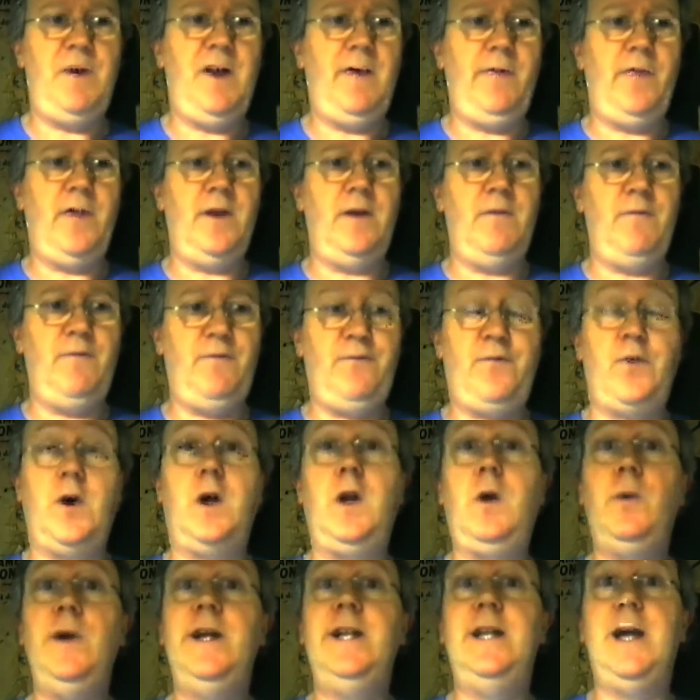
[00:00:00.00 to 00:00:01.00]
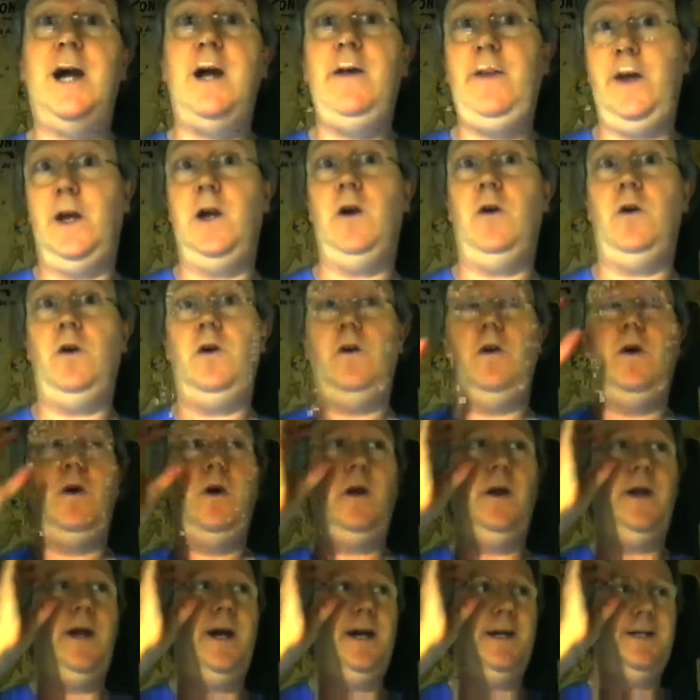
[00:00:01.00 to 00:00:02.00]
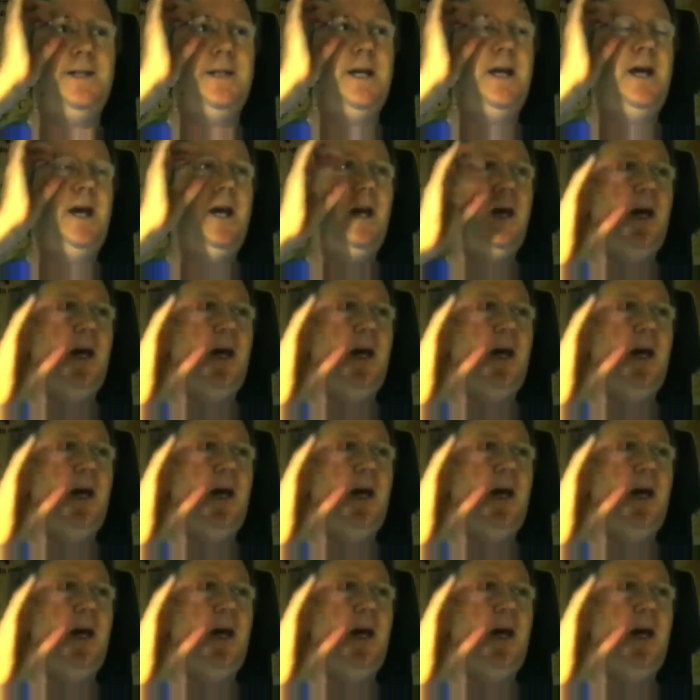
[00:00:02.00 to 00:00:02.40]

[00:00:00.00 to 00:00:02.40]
and the following day they're going on holidays.